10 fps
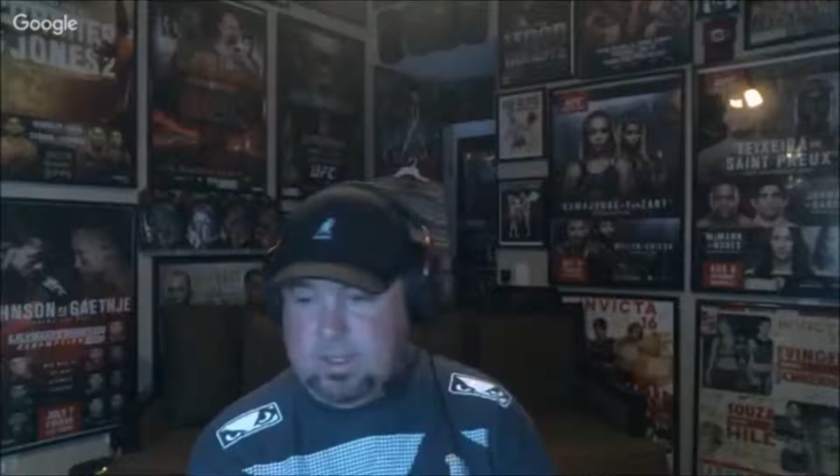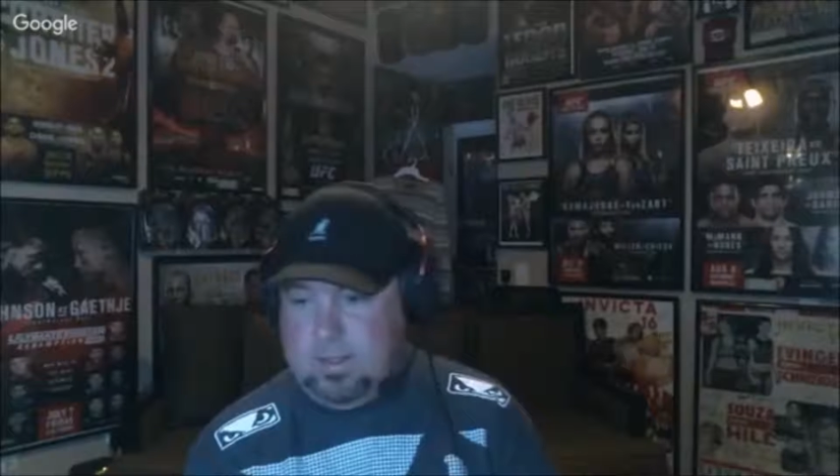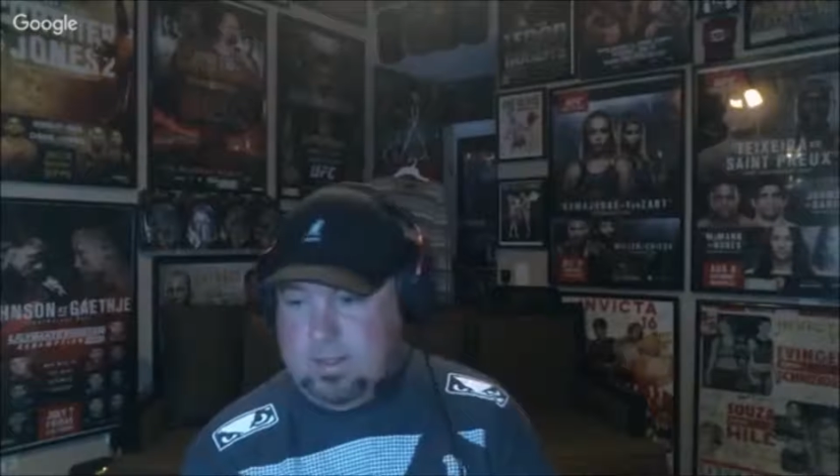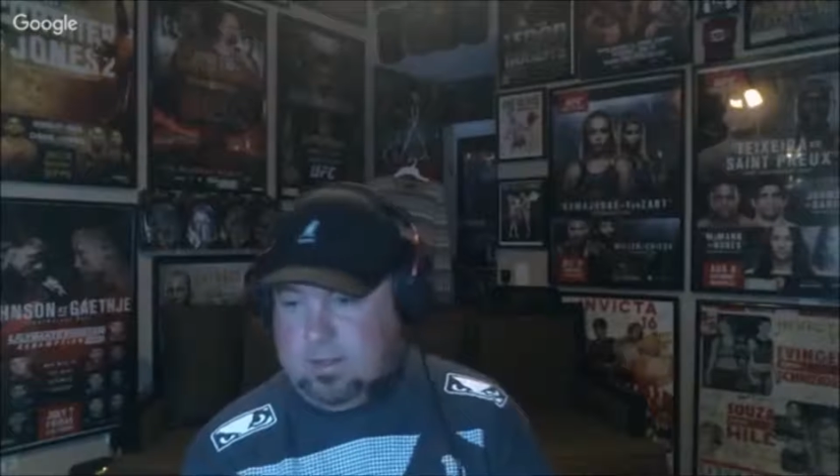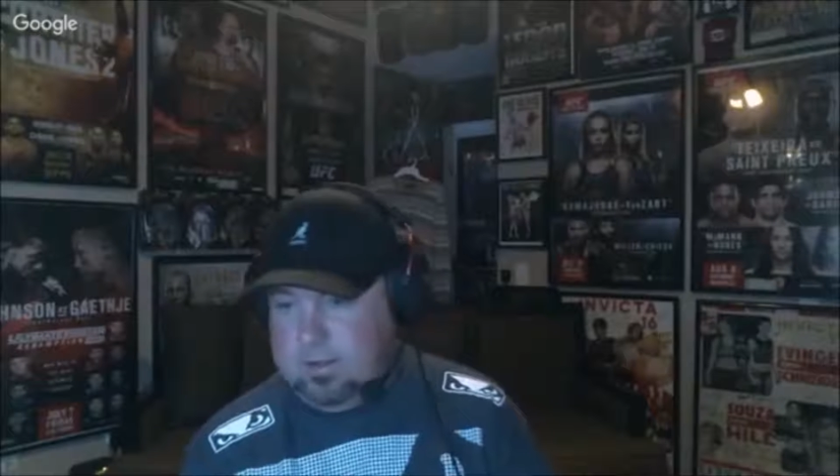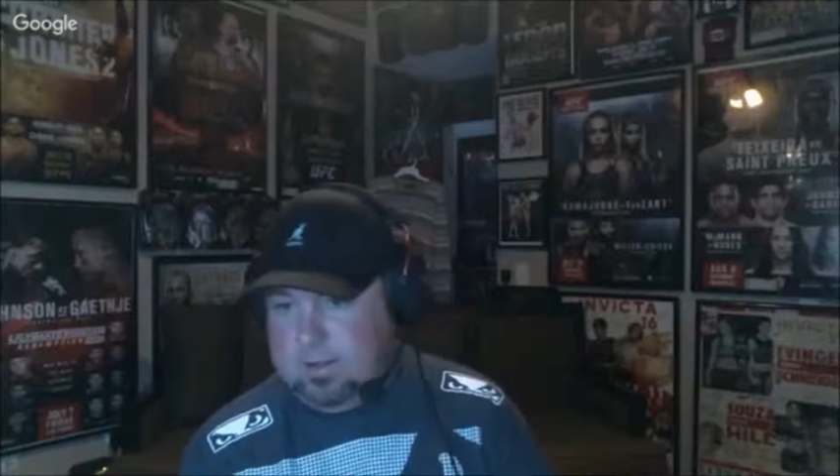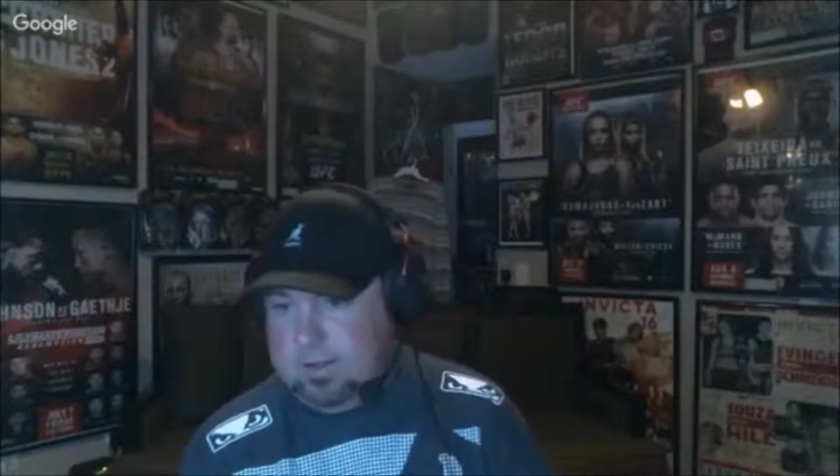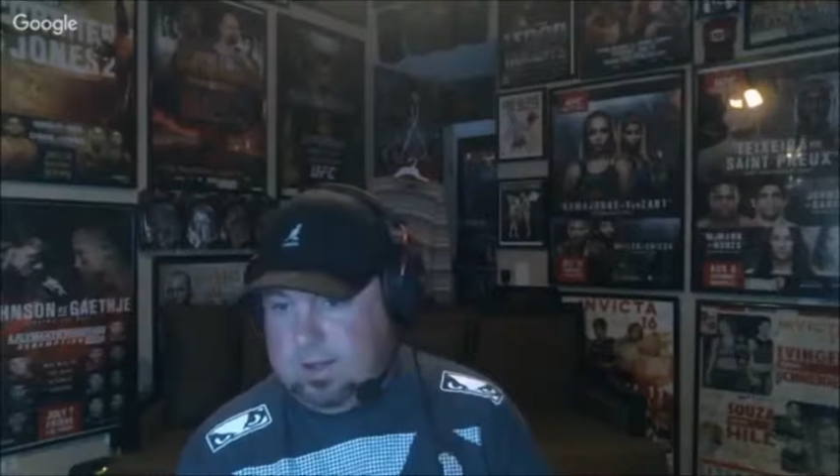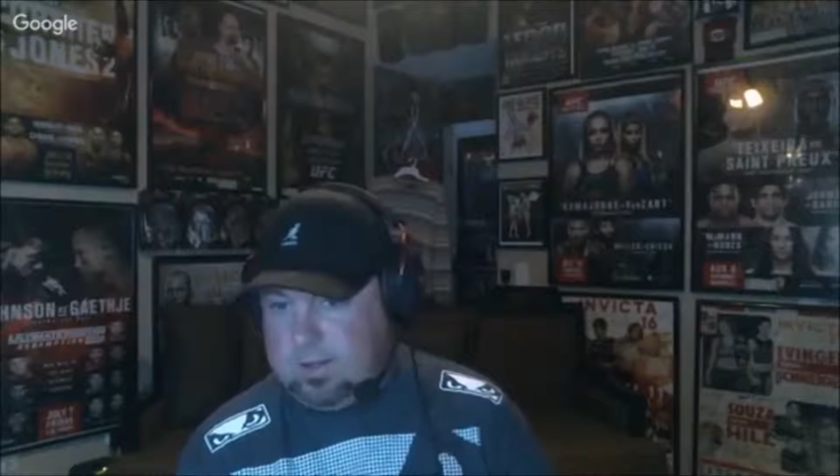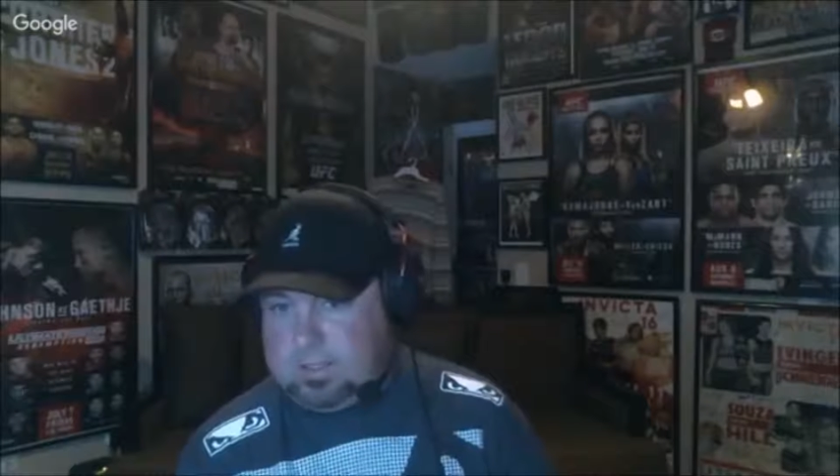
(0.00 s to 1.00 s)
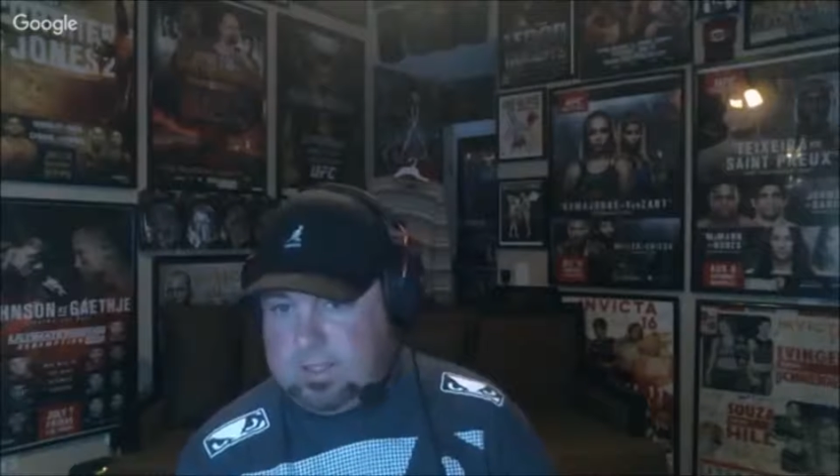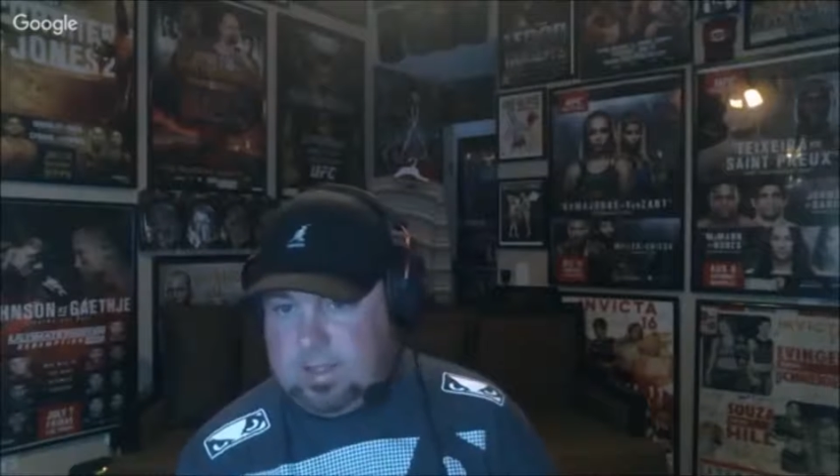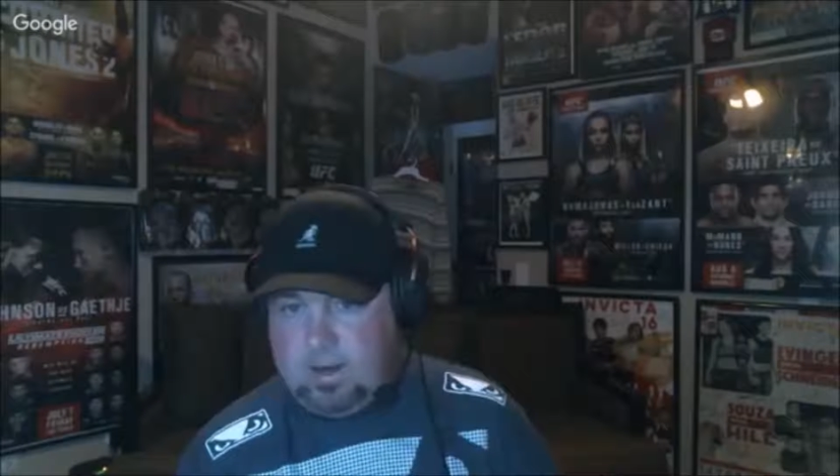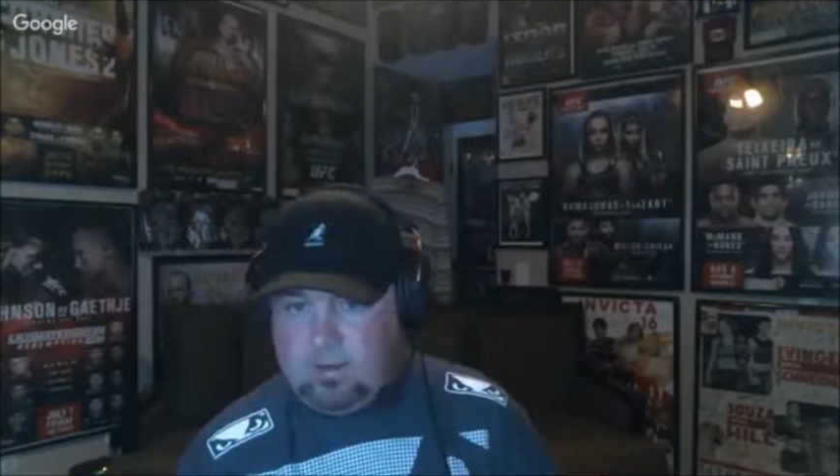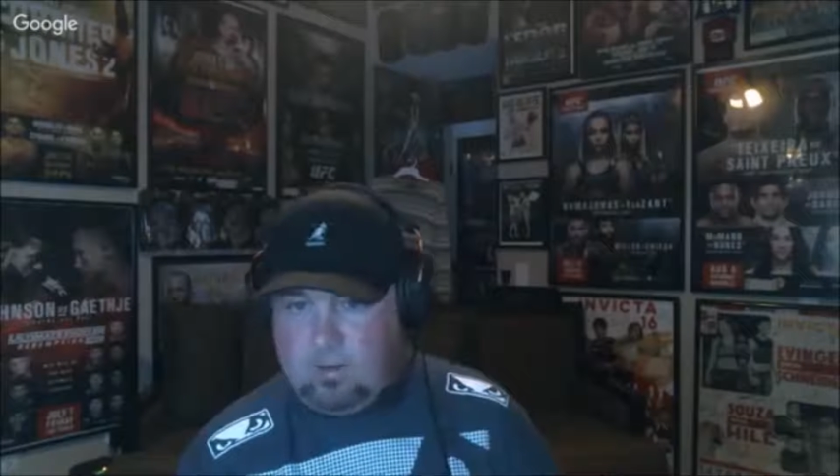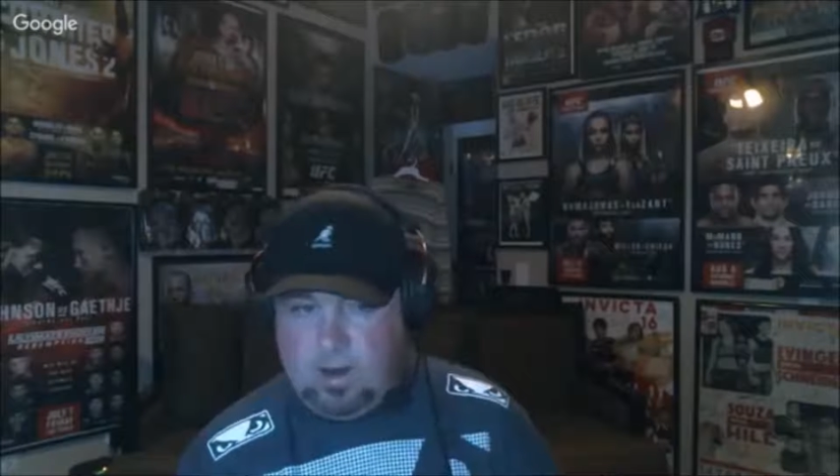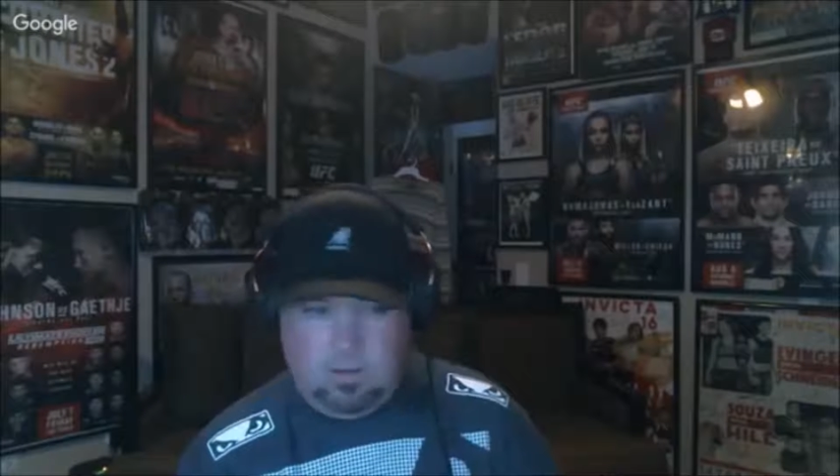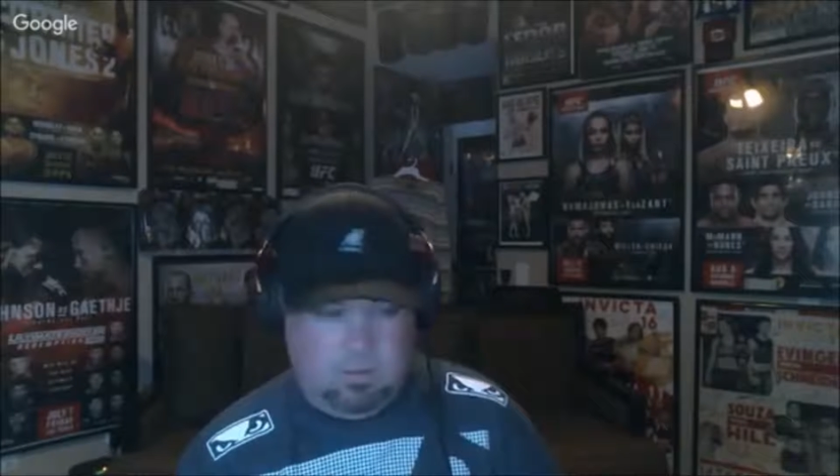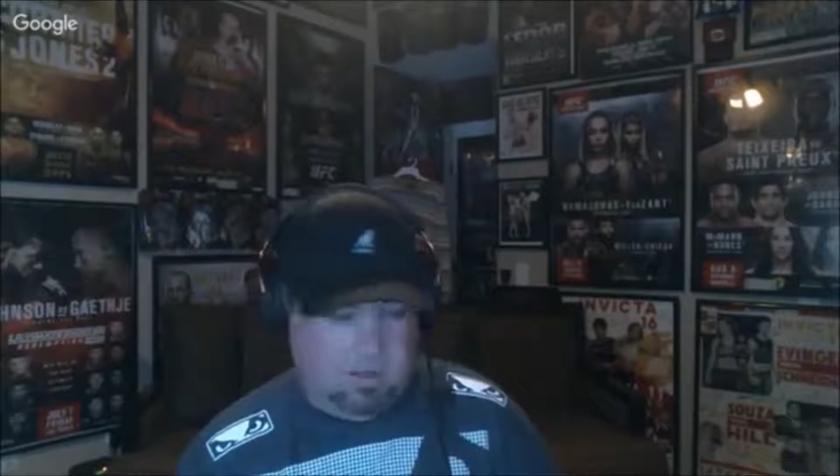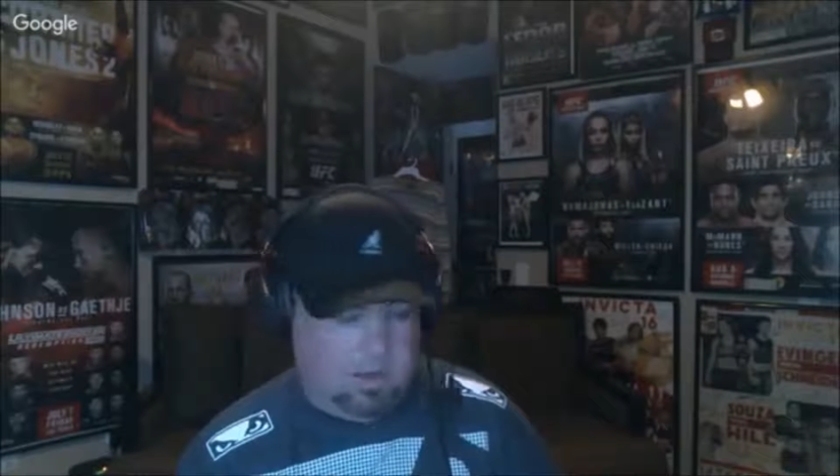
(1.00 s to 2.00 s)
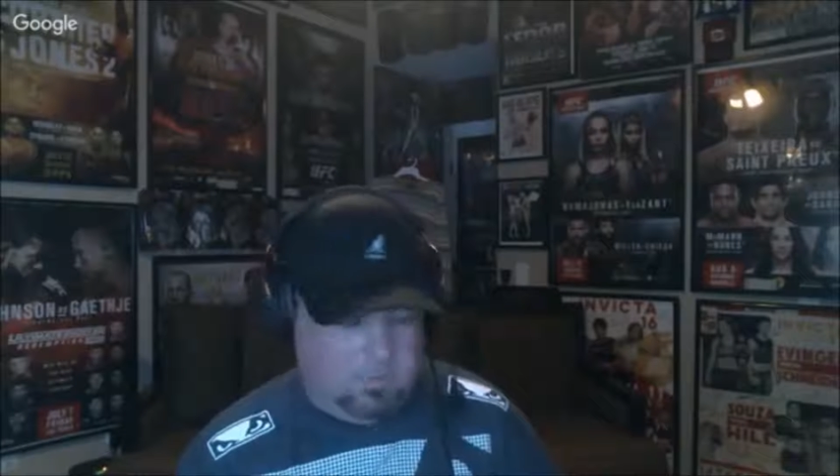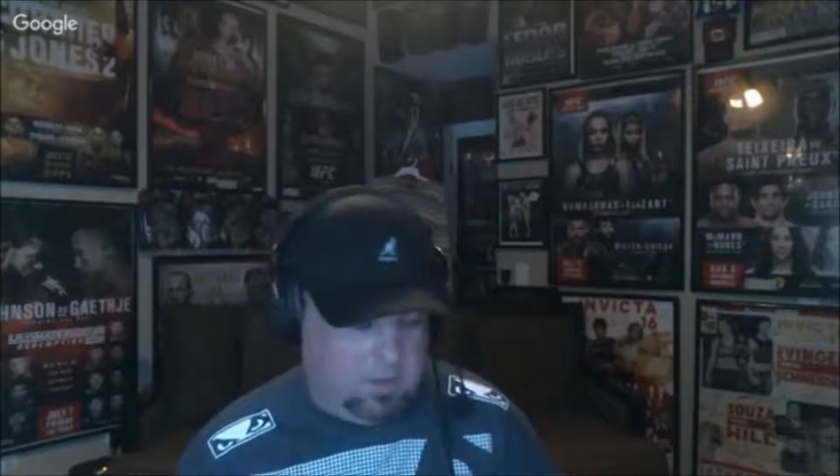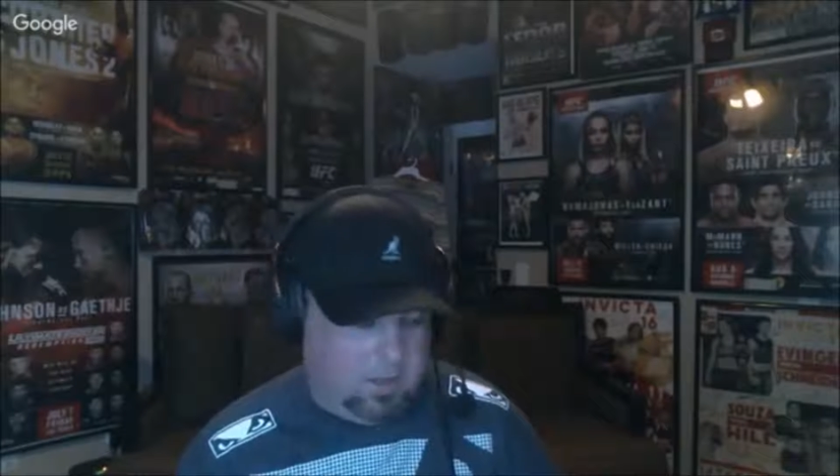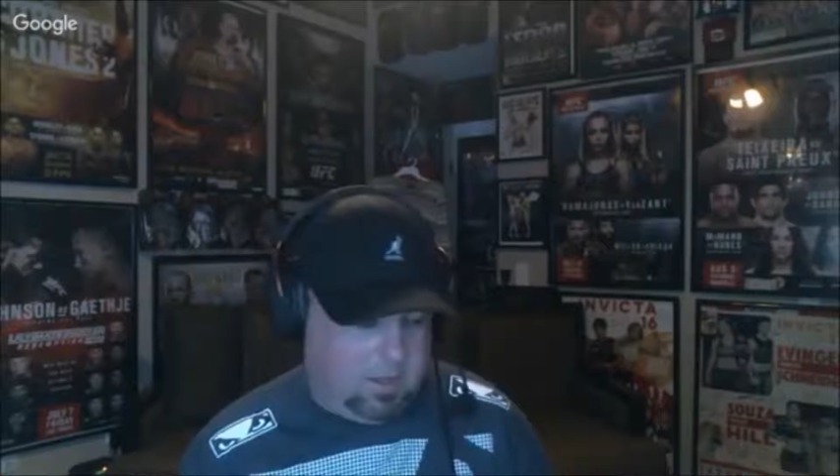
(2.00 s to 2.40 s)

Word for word: see the I don't see that in de Randamie. I feel